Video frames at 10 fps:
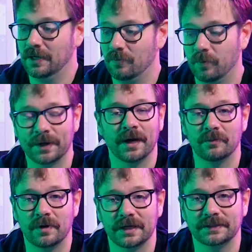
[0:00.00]
what I
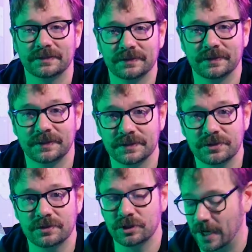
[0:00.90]
want
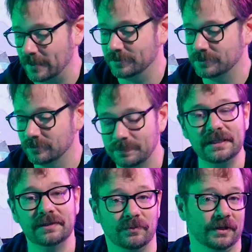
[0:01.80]
this channel to
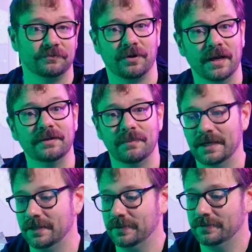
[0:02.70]
be and what I've tried to
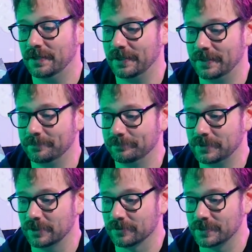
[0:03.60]
make it
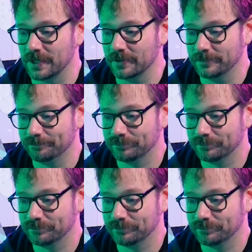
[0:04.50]
here and there,